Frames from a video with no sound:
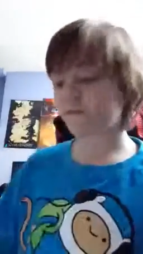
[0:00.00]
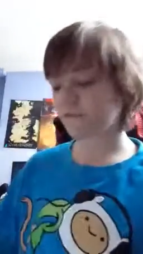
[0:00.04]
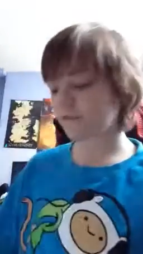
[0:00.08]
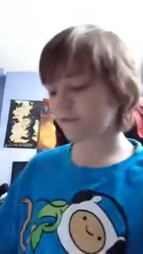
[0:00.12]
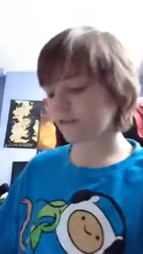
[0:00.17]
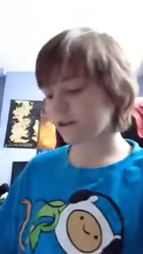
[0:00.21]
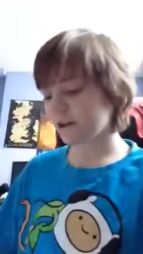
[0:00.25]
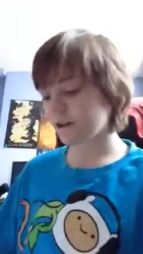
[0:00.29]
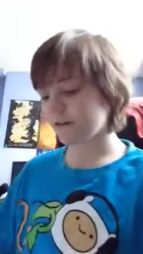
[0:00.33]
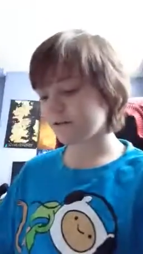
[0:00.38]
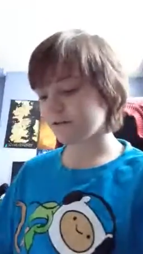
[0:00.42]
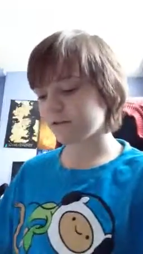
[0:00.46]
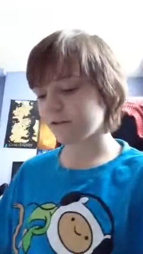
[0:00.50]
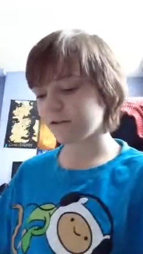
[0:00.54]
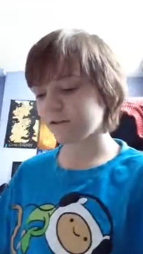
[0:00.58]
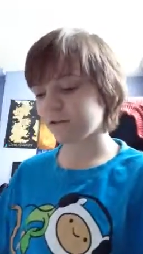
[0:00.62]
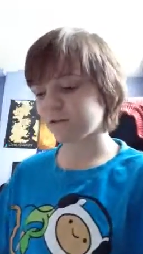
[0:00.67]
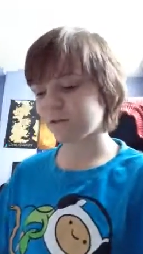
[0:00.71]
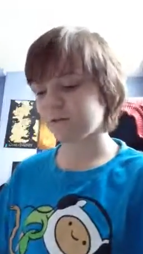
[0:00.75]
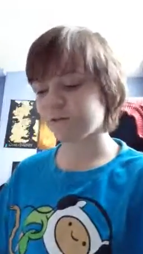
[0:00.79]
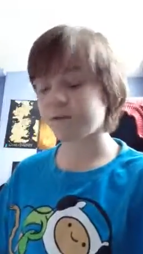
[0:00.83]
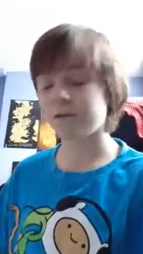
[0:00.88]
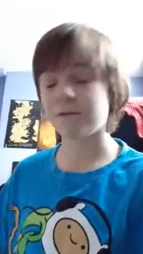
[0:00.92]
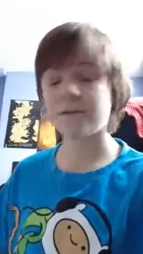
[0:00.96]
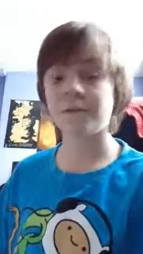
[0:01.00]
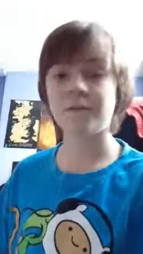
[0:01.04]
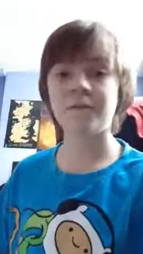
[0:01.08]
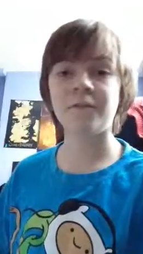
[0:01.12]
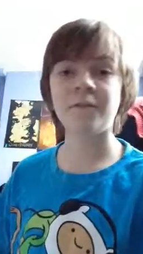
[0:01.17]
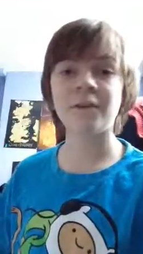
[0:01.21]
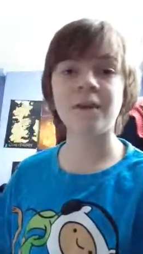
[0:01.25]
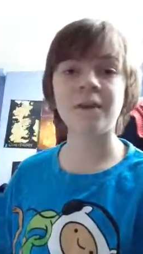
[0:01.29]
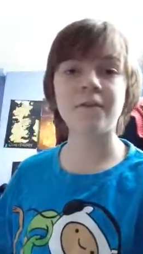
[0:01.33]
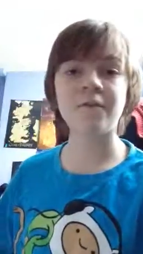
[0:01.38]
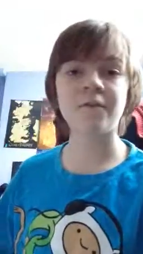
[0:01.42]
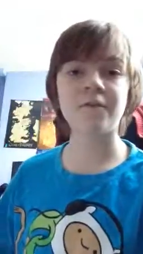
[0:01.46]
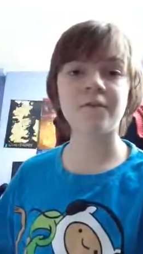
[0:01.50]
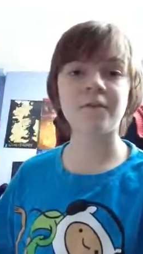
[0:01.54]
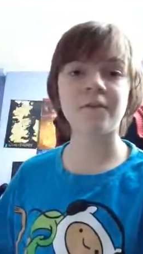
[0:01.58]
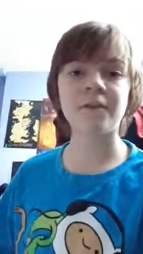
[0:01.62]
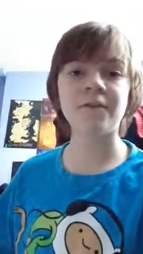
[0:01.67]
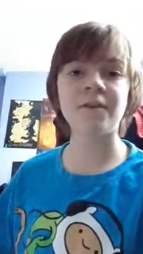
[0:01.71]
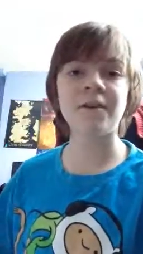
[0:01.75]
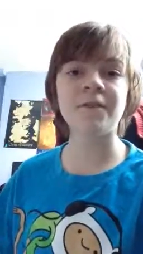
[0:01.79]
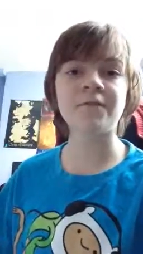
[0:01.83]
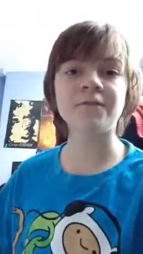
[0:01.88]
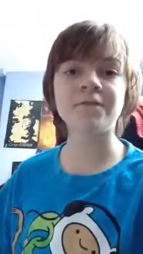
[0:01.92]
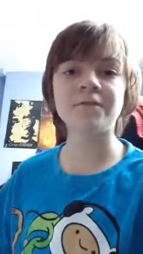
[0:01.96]
before I get onto this one, if you have
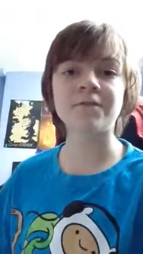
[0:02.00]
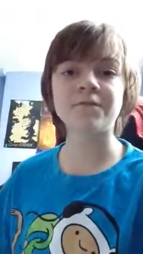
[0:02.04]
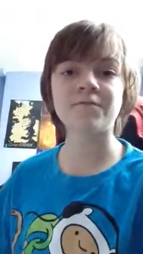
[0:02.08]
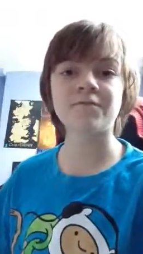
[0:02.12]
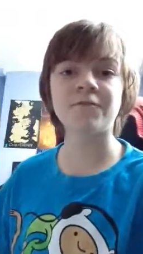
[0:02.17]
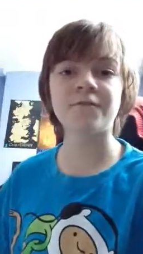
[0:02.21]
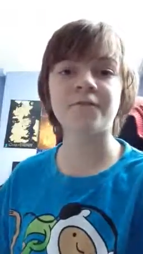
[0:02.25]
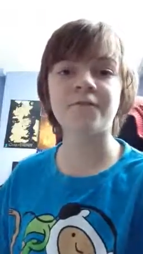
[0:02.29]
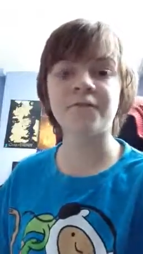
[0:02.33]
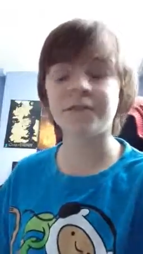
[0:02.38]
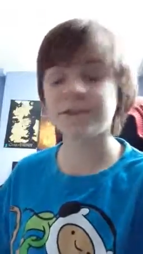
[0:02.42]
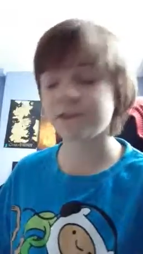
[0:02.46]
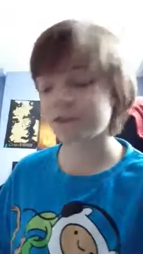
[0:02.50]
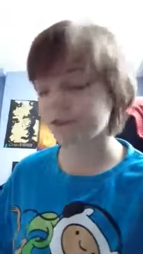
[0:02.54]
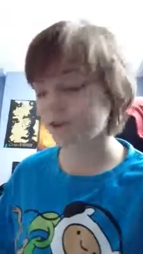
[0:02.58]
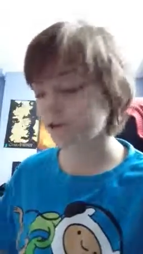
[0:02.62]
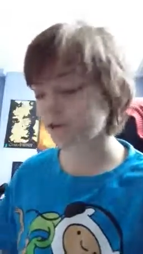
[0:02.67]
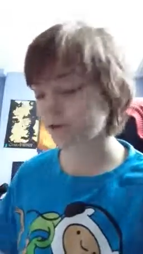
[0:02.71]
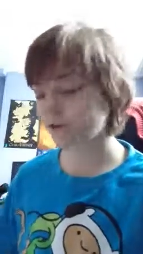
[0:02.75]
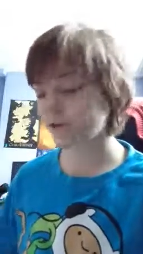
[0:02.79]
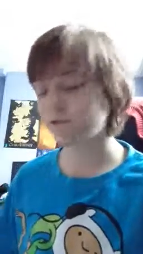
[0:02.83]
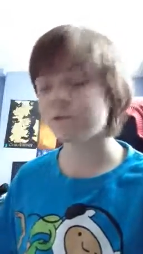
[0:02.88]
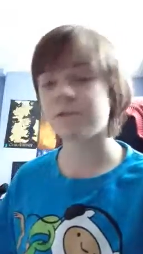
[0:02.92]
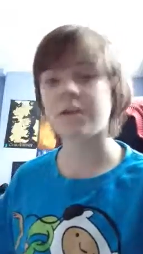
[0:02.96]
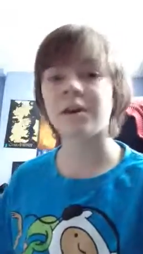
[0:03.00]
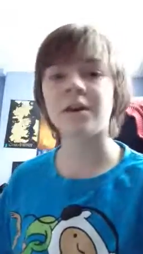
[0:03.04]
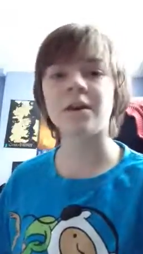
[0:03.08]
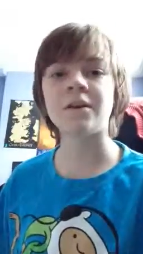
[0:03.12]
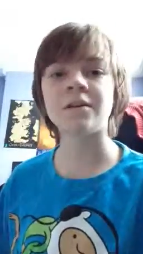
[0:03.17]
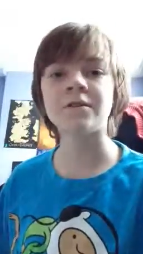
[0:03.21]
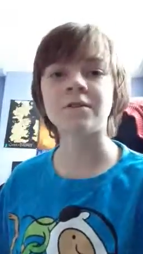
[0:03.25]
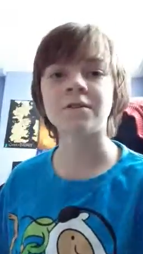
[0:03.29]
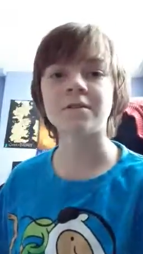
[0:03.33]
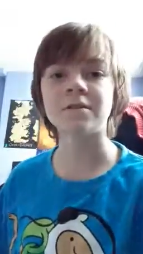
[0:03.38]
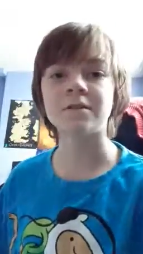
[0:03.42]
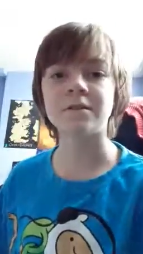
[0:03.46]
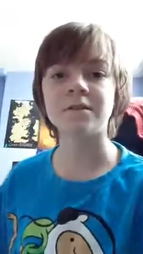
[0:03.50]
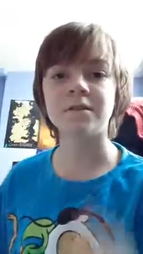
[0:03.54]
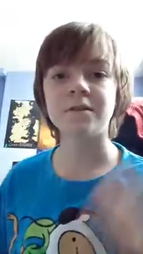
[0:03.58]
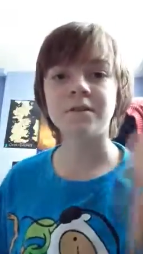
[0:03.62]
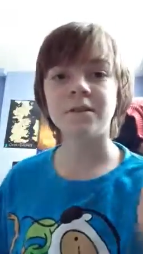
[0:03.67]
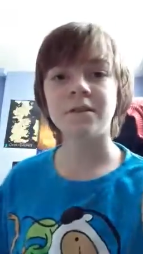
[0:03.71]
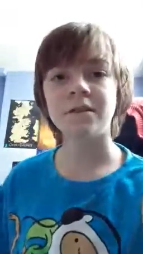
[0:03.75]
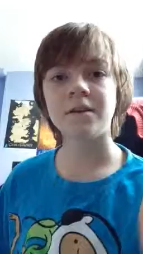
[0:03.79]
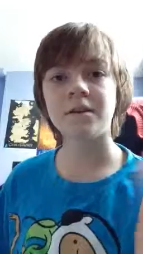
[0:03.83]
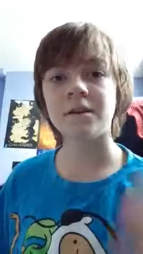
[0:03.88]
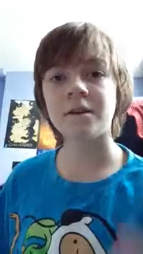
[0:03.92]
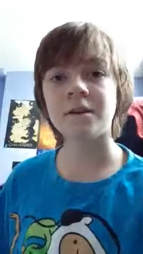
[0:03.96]
if you haven't finished Code Geass
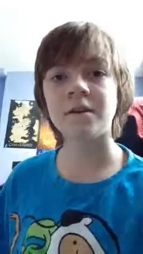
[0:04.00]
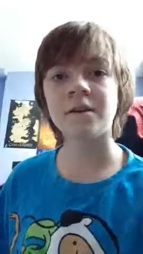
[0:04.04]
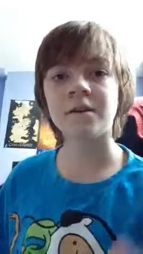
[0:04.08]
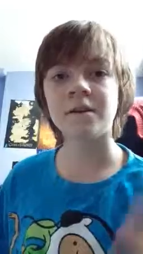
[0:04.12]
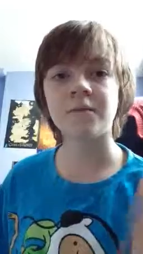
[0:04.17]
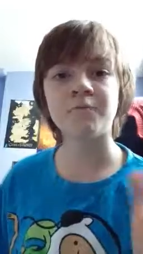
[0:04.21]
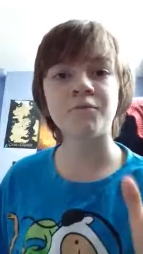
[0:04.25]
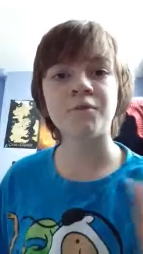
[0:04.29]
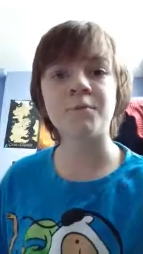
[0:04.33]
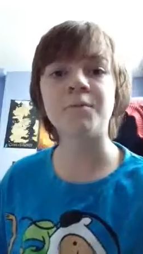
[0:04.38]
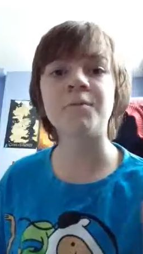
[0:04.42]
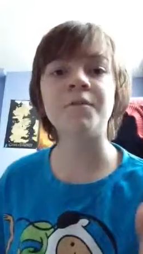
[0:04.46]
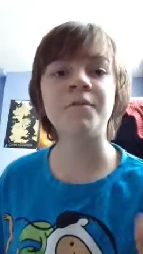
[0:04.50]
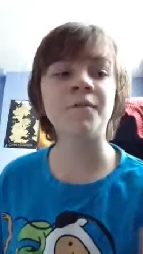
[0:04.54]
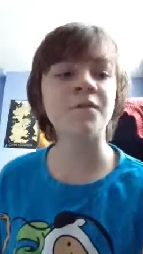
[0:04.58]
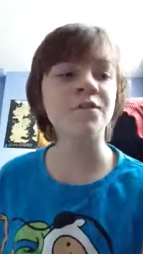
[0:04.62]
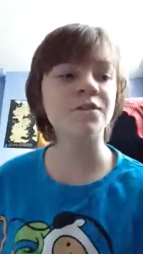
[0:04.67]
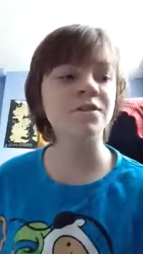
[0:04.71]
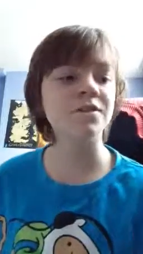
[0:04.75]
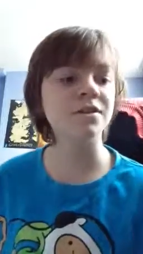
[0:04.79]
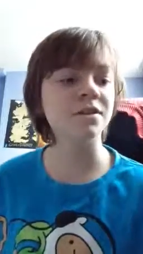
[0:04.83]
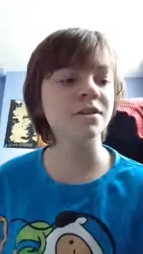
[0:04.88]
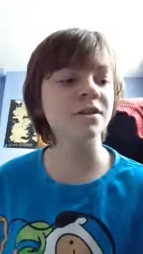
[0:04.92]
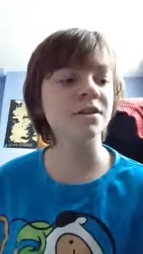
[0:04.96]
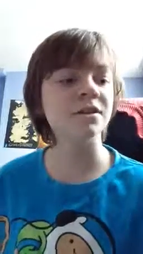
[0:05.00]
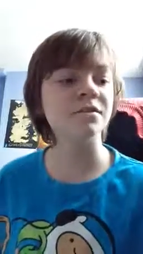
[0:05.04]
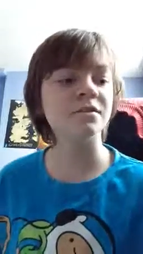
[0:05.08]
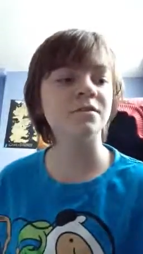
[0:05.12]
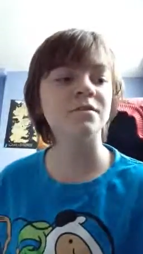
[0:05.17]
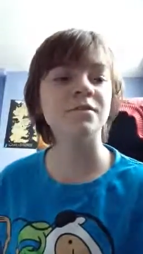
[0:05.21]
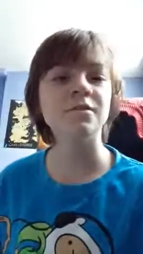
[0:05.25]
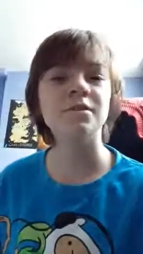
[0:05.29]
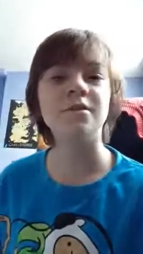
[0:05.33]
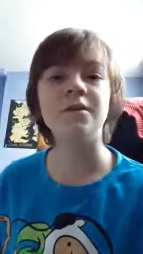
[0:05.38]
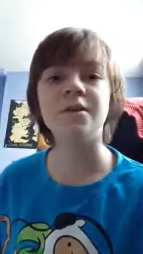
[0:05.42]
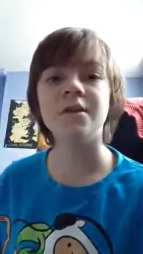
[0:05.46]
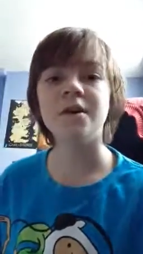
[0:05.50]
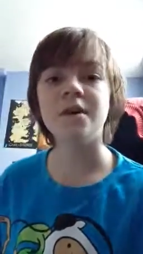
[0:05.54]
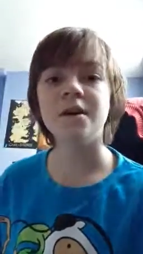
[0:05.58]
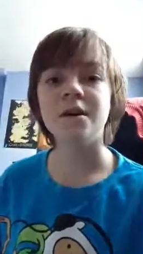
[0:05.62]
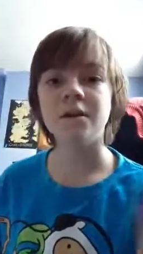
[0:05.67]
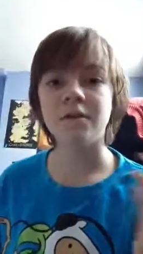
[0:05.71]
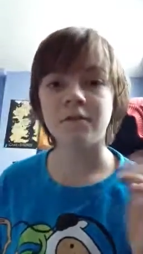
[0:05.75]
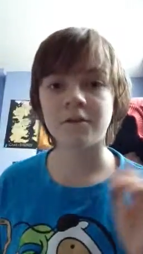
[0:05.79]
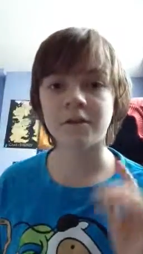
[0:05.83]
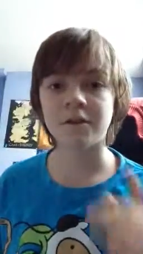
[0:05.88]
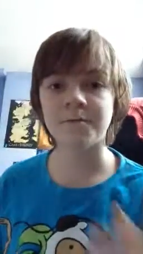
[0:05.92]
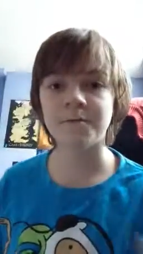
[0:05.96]
yet, like properly finished it season two,
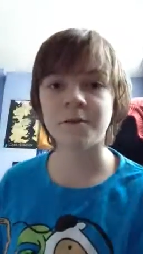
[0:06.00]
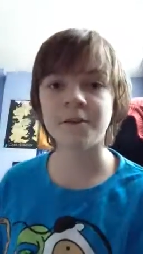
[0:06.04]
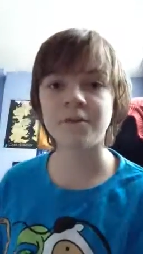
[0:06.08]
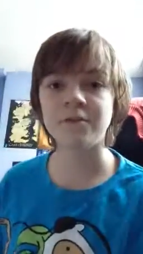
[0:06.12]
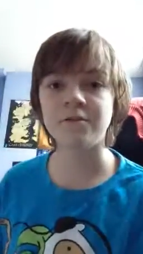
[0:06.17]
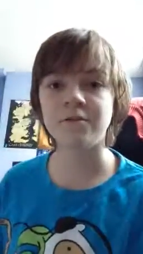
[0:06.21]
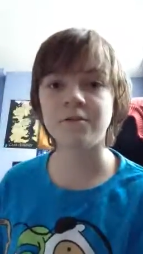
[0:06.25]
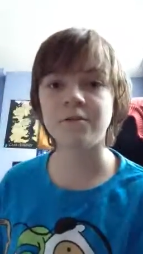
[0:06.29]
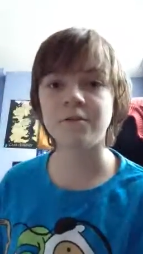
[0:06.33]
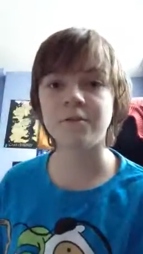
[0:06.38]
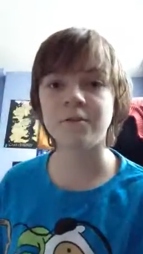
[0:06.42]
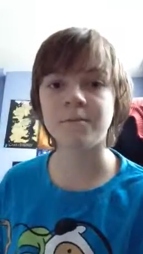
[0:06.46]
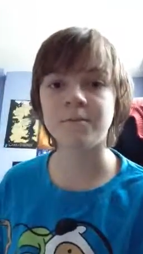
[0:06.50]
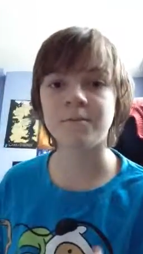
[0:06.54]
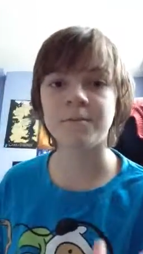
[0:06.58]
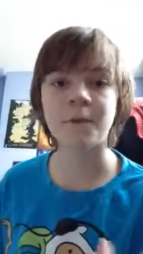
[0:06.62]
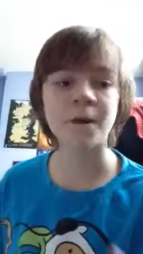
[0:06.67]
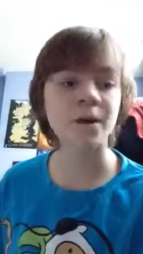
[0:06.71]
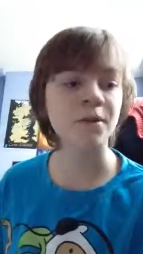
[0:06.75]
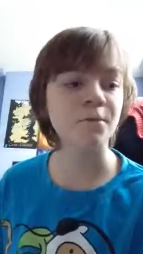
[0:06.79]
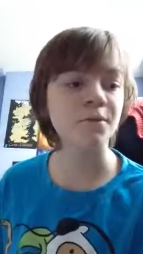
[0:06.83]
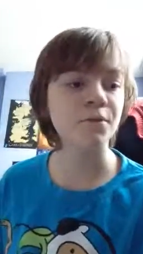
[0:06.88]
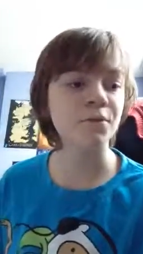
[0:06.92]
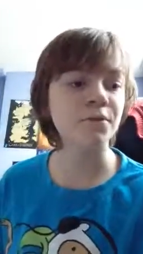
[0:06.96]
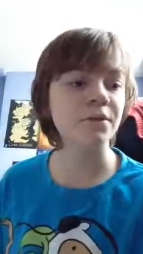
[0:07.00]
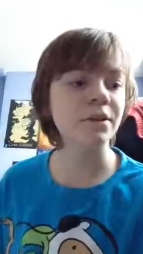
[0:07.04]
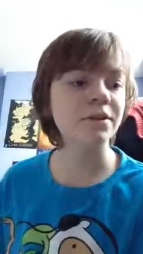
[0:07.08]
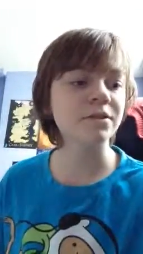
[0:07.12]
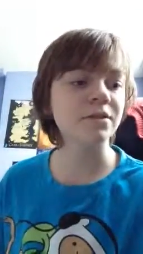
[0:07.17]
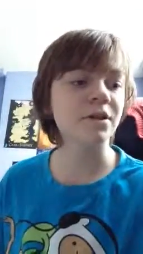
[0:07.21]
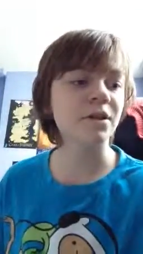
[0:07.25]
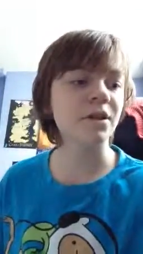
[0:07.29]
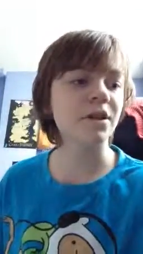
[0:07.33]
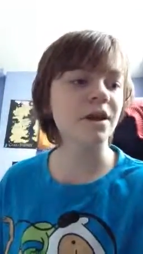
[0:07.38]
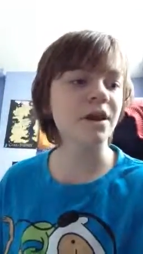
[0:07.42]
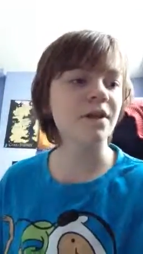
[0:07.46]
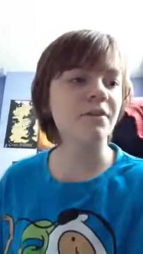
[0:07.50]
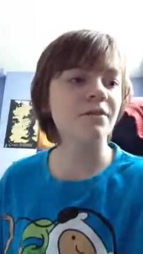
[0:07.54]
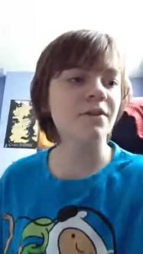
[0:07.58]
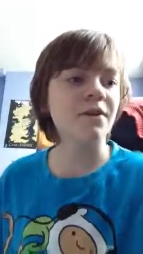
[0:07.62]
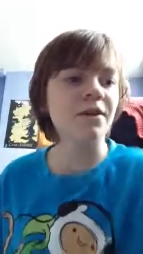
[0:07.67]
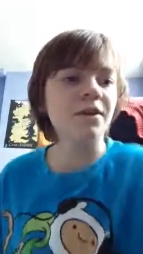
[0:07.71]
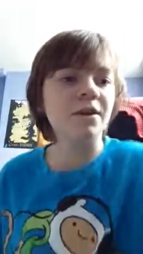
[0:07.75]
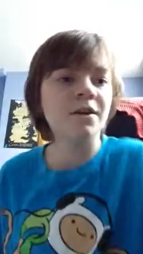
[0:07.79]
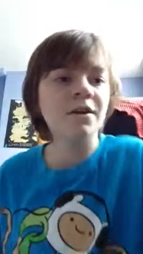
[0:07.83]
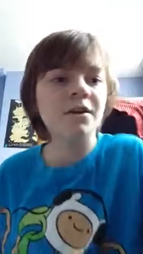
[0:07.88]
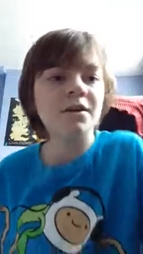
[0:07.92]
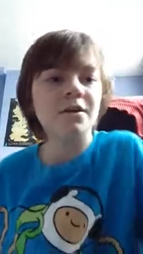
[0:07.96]
I recommend you buy the Blu-rays like I have
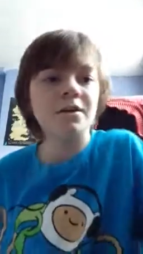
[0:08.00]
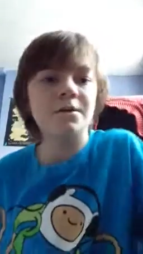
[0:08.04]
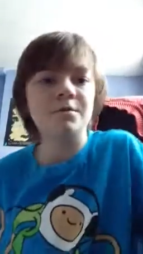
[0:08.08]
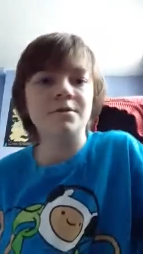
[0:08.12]
right here.